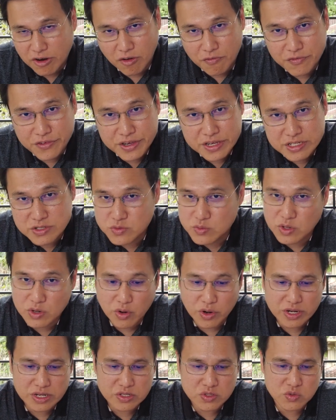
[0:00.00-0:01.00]
obvious, we're
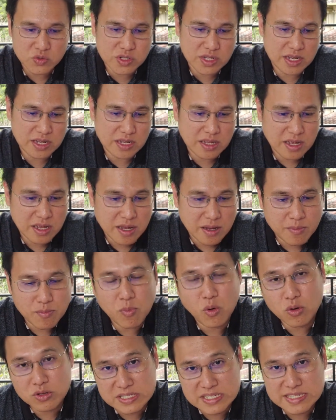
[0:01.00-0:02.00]
going to the
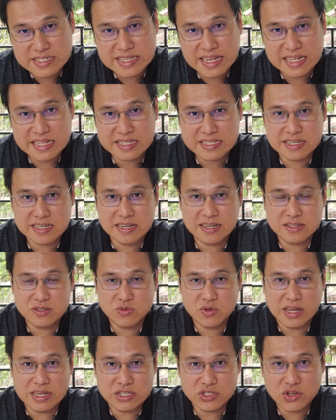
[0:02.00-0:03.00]
Bo Tea Center
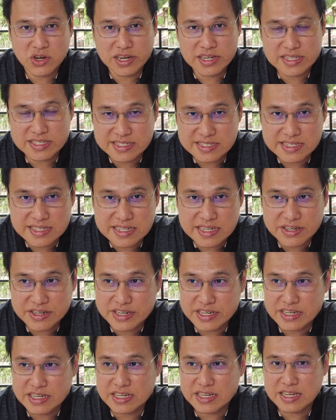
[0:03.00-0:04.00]
to enjoy the
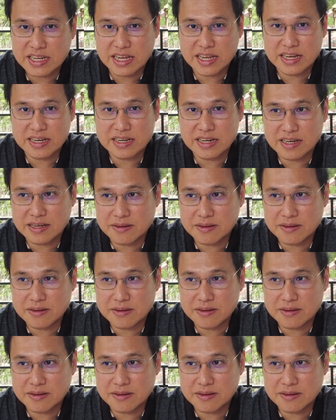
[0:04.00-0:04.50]
scenery and